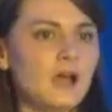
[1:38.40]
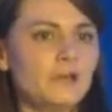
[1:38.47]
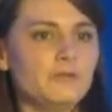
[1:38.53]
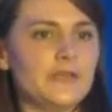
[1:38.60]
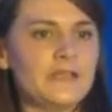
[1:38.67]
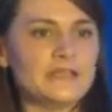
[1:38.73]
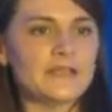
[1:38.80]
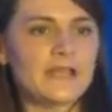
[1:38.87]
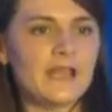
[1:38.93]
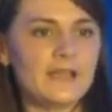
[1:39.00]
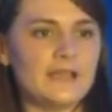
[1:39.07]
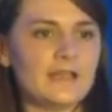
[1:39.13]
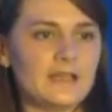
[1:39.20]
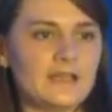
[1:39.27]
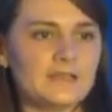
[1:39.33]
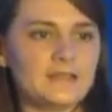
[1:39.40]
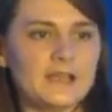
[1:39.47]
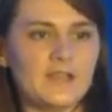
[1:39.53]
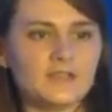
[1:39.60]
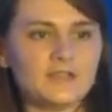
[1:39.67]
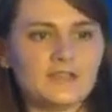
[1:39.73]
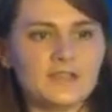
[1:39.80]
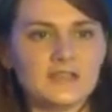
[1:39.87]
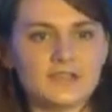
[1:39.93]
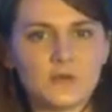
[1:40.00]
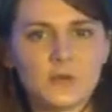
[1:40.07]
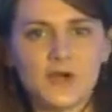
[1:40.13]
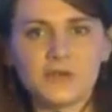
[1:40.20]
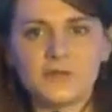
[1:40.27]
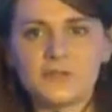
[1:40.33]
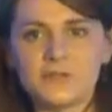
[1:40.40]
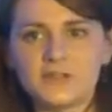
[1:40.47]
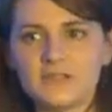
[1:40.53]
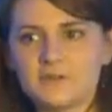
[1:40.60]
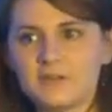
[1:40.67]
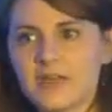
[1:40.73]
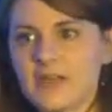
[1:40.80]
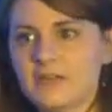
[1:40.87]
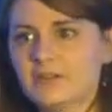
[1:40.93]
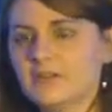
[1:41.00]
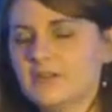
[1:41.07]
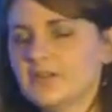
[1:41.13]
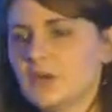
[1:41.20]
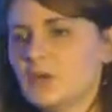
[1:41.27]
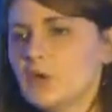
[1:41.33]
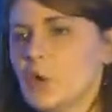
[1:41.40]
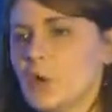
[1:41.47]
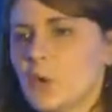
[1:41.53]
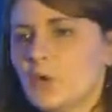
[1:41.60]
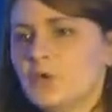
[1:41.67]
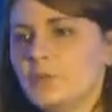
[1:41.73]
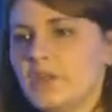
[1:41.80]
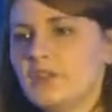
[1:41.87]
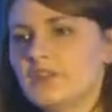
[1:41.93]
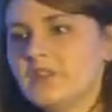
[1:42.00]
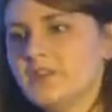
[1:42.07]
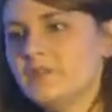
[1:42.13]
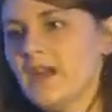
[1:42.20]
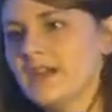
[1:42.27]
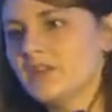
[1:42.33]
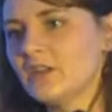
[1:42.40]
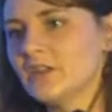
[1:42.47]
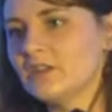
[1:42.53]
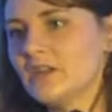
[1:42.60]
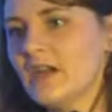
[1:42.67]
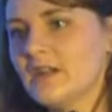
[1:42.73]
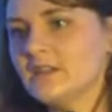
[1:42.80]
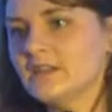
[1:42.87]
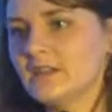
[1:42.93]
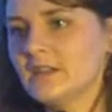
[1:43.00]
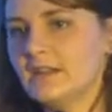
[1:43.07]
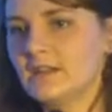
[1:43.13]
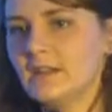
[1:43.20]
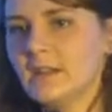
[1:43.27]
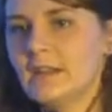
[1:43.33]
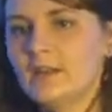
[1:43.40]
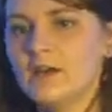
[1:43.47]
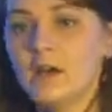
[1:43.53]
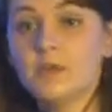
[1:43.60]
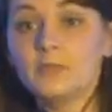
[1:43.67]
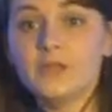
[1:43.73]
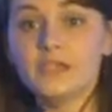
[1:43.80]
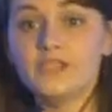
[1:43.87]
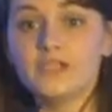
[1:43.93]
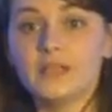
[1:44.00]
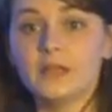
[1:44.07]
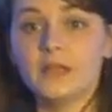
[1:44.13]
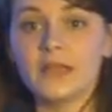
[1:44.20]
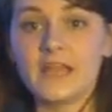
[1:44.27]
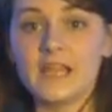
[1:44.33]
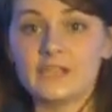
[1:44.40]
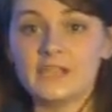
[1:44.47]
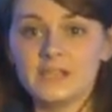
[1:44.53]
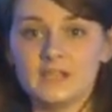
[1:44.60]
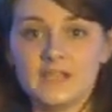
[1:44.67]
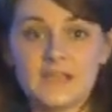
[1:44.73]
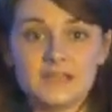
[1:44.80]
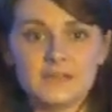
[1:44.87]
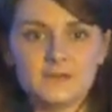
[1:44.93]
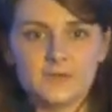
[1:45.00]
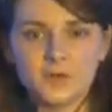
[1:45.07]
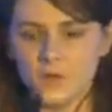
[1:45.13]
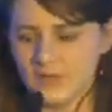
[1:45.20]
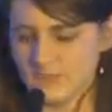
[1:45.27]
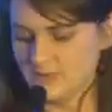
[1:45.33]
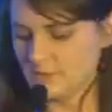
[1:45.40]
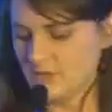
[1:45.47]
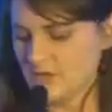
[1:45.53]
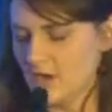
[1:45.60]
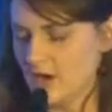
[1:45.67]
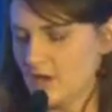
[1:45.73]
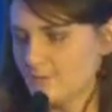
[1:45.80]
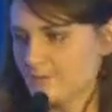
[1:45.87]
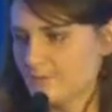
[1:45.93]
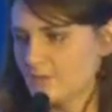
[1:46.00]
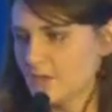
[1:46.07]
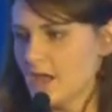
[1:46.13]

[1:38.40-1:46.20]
retailing, etc. So there's quite a few different areas. So we've been the de facto standard in IP geolocation data for quite some time.